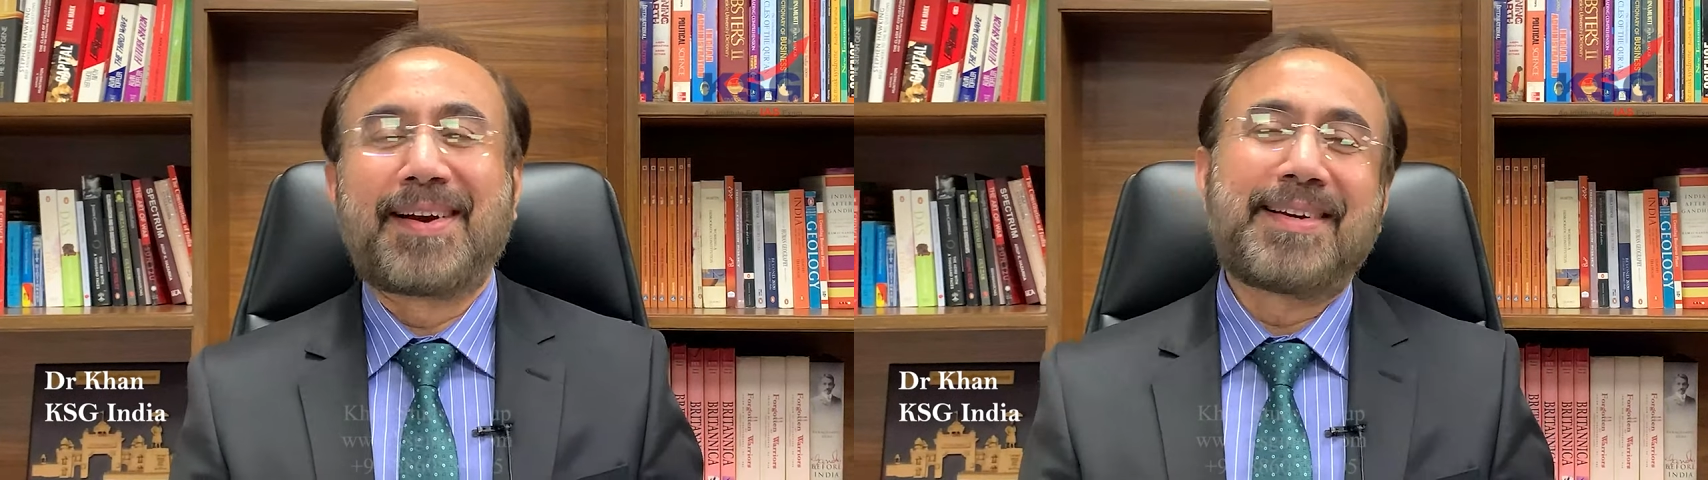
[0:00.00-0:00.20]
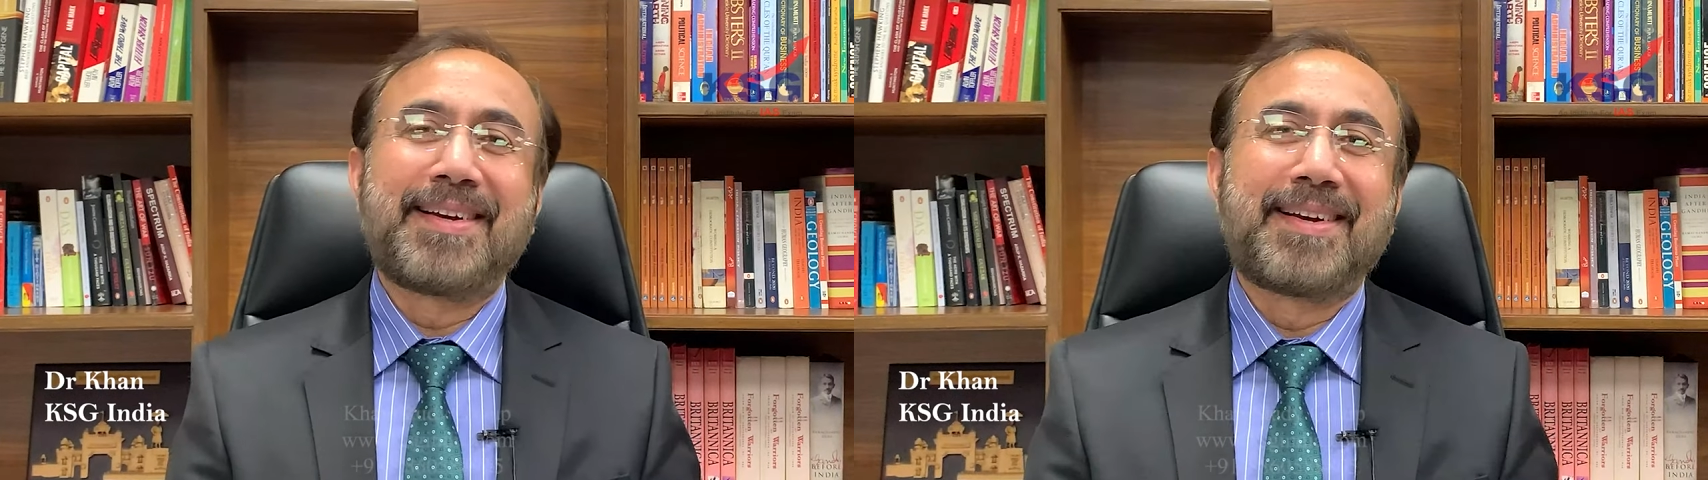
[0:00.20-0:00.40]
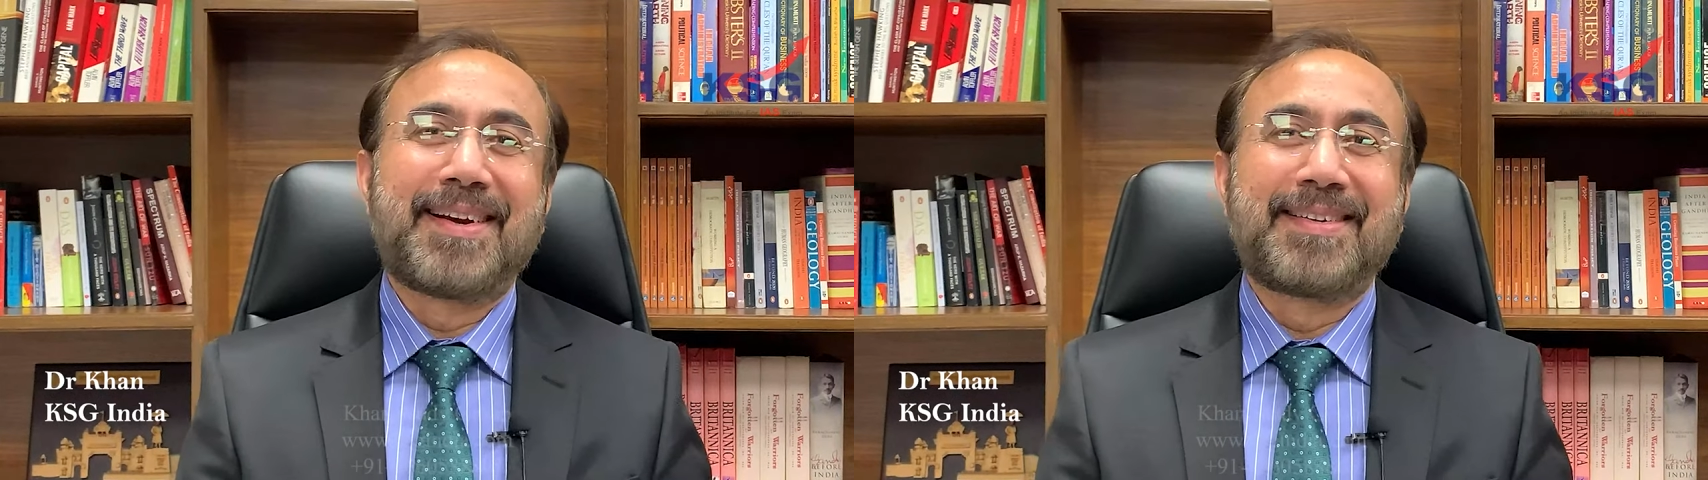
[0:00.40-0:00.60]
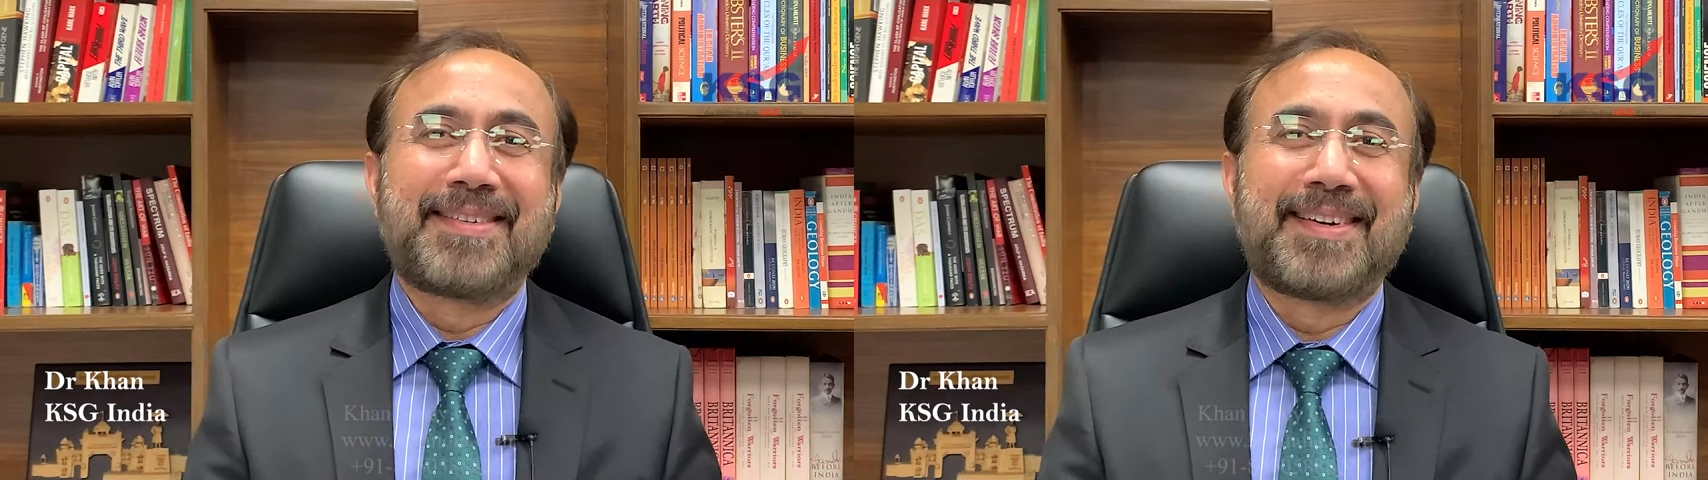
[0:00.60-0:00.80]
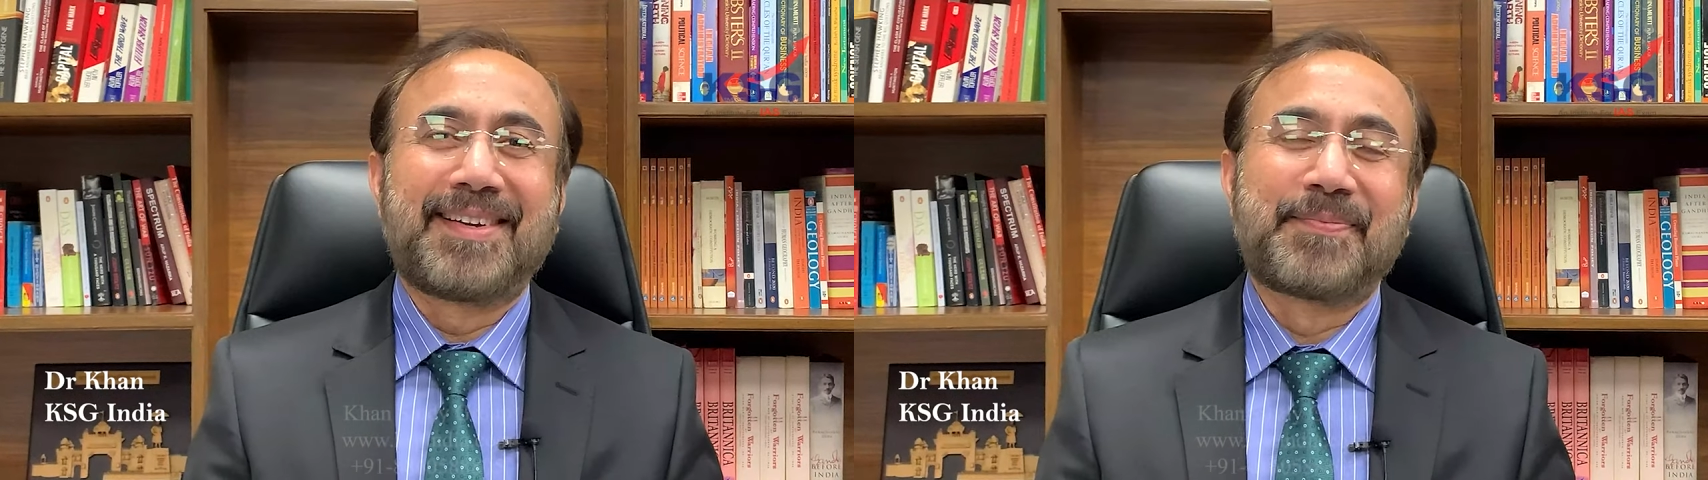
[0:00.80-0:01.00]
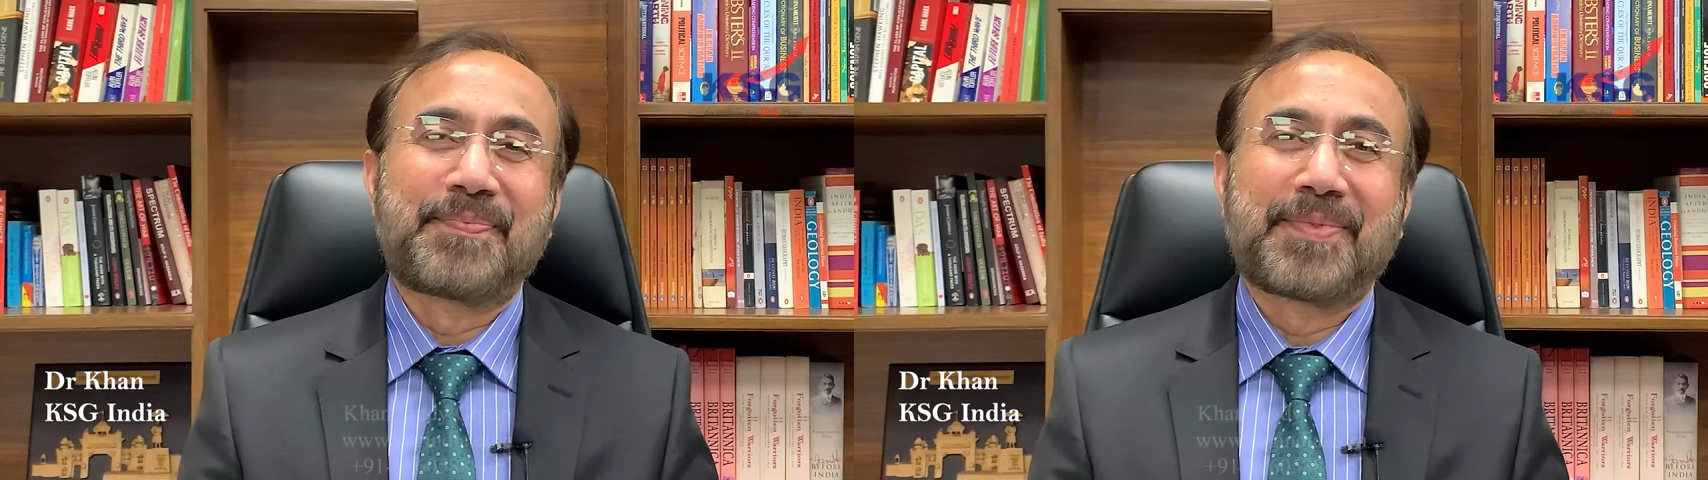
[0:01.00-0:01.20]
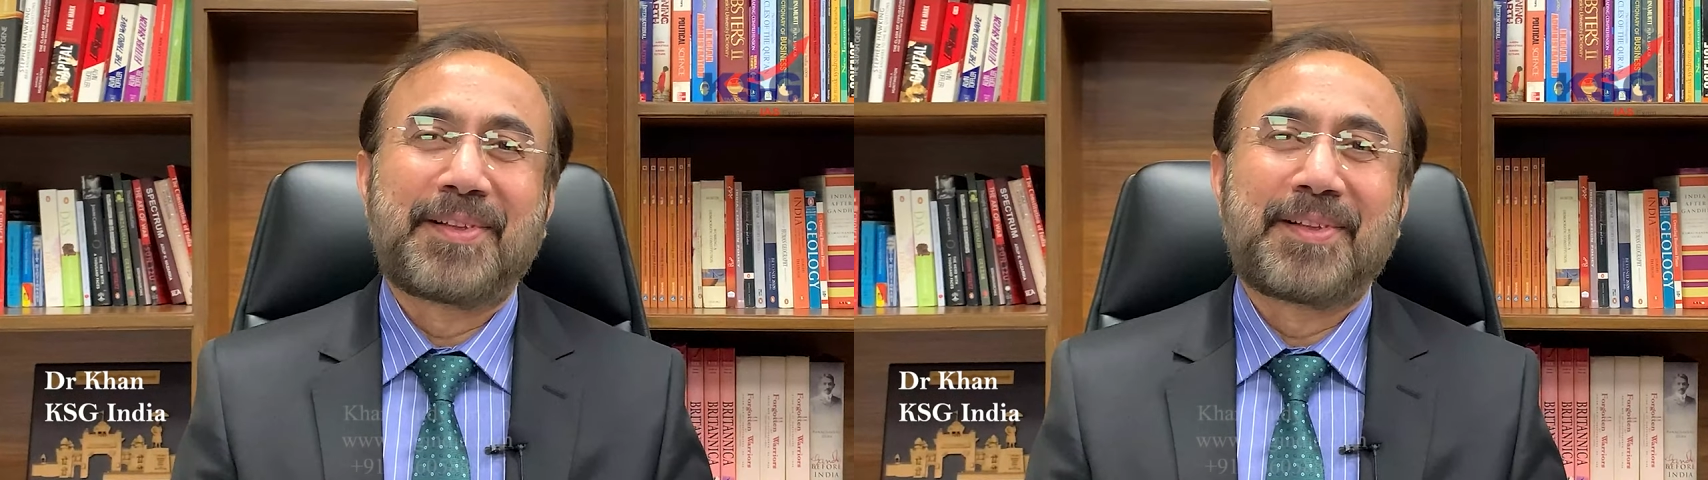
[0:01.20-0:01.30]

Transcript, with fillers: writing and answering.